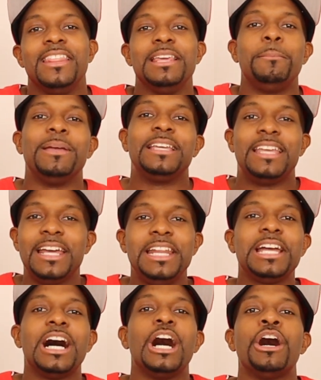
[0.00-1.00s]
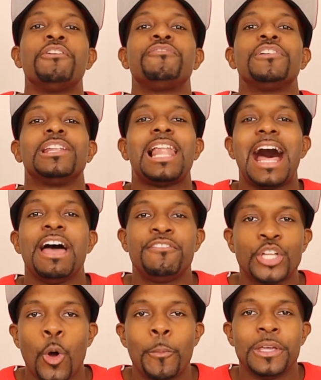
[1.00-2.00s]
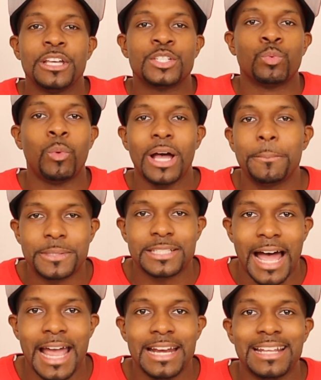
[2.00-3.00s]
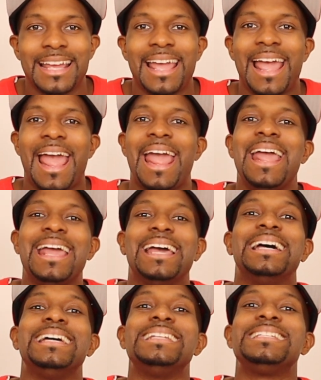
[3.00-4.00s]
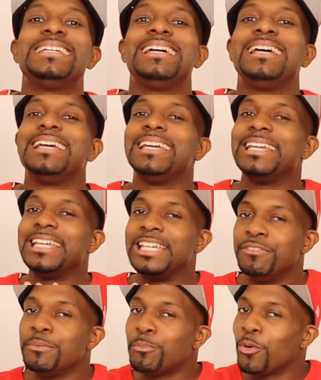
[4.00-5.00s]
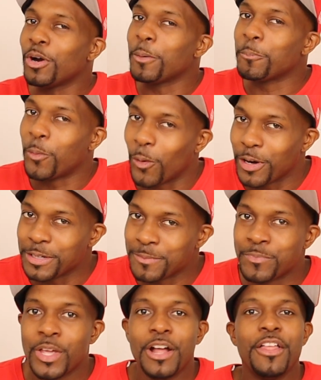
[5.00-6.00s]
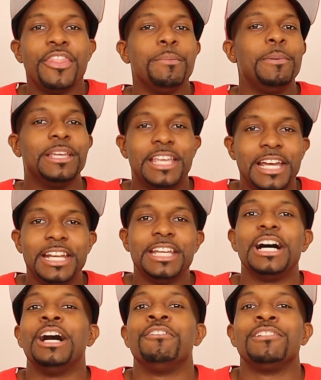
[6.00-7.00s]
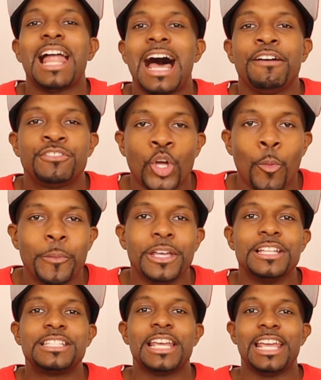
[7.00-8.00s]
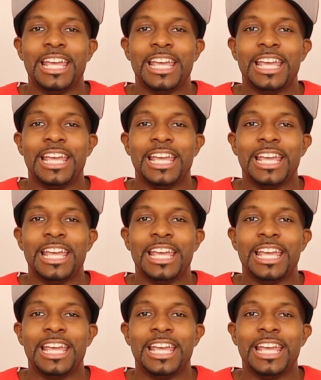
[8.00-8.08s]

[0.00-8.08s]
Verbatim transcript: the beginning of Livetopia's website and, even more important, the beginning of Livetopia's